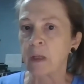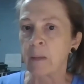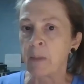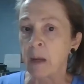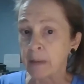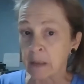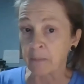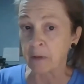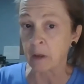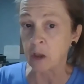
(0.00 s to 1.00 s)
It may be
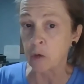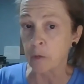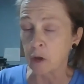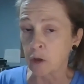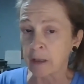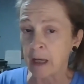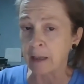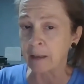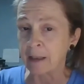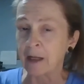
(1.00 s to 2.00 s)
something that you could look
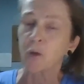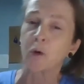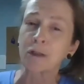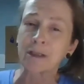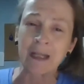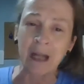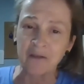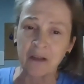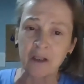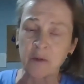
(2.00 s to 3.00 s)
at. In other words, and I've
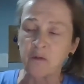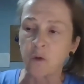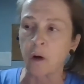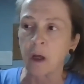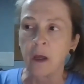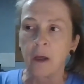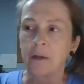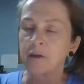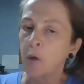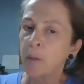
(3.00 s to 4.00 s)
said this before,
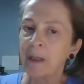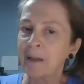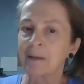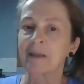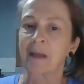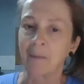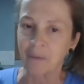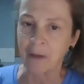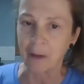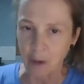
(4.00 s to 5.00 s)
don't be eating the same
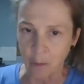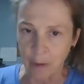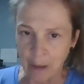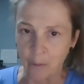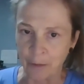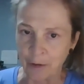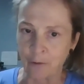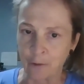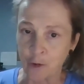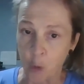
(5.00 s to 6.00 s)
thing that you were eating when
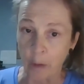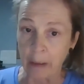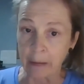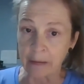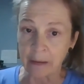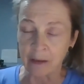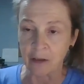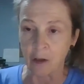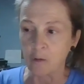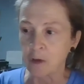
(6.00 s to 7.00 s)
you're in your 20s.
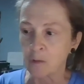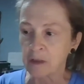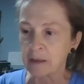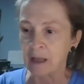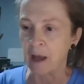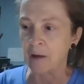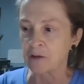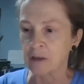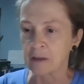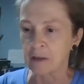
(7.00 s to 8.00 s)
Don't sit down
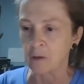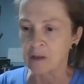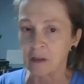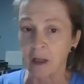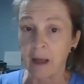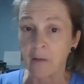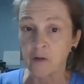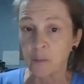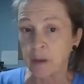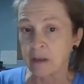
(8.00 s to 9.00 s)
and just, slug out
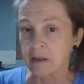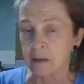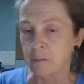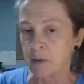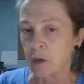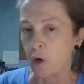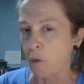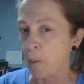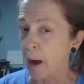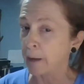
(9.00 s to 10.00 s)
the pizza and beer.
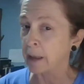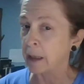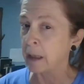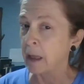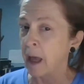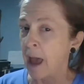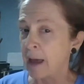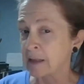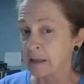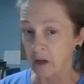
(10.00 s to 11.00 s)
Our body
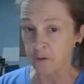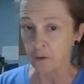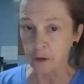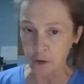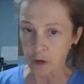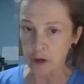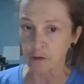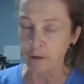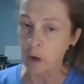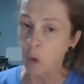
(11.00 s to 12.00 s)
has different
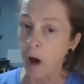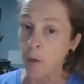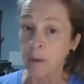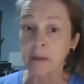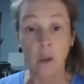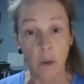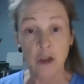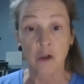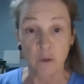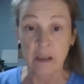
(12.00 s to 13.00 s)
nutritional requirements, and we
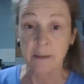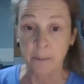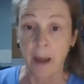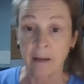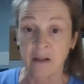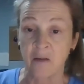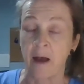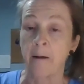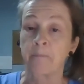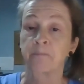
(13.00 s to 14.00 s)
should respect
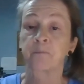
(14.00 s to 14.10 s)
that.